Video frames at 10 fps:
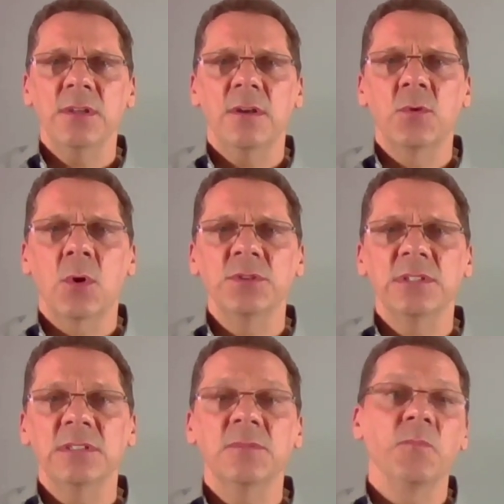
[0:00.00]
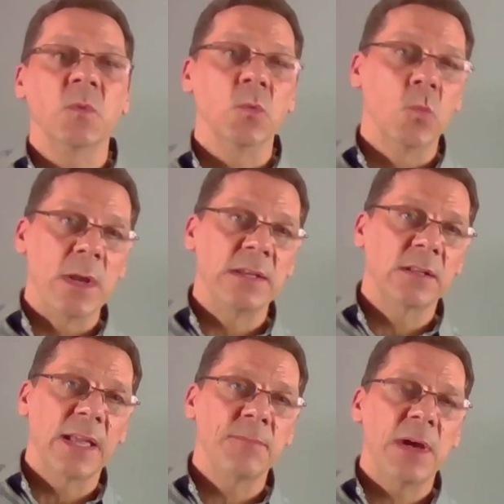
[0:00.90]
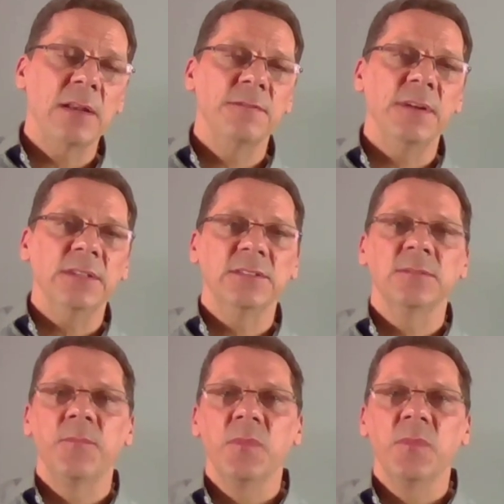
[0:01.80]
of course, is when to claim benefits.